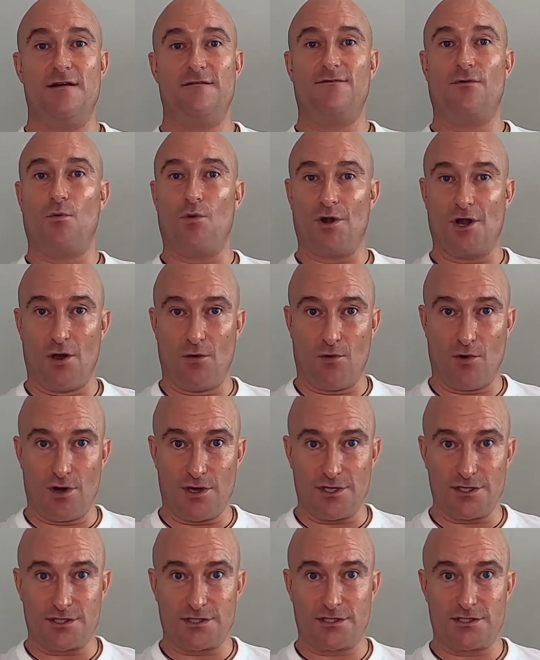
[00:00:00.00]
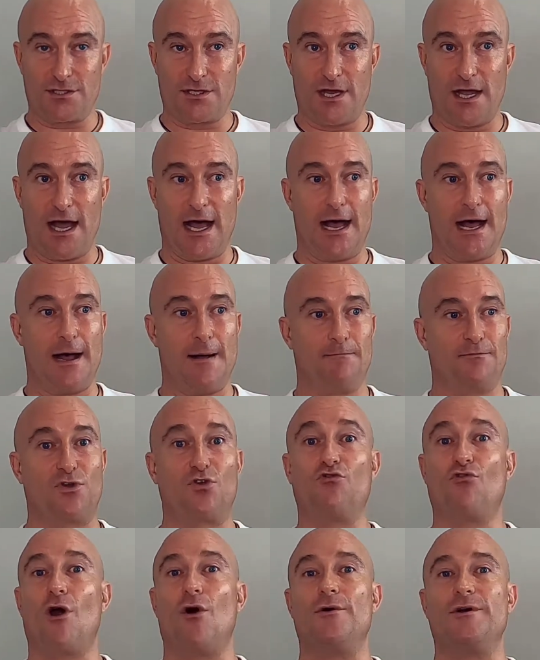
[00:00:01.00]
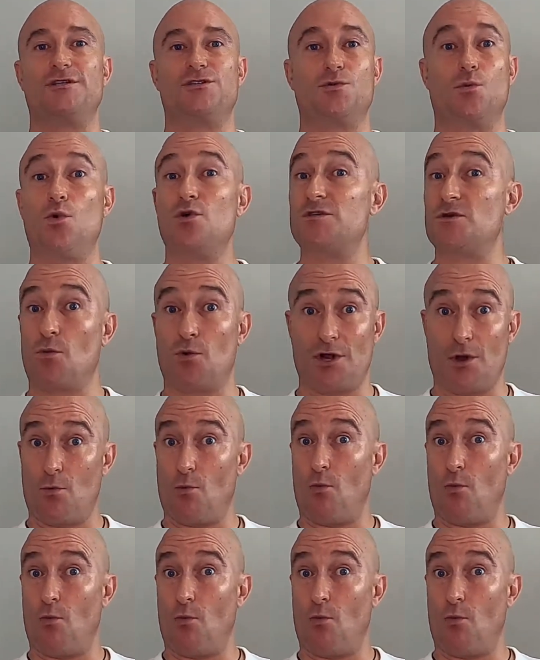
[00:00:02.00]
for what I was growing towards or what I